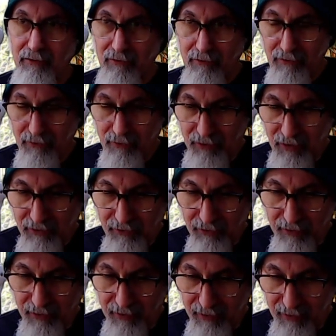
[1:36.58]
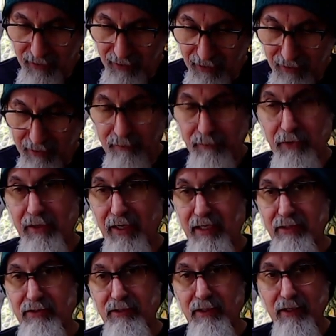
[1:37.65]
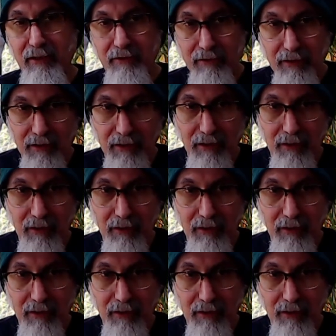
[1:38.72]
you got your head up your ass, right?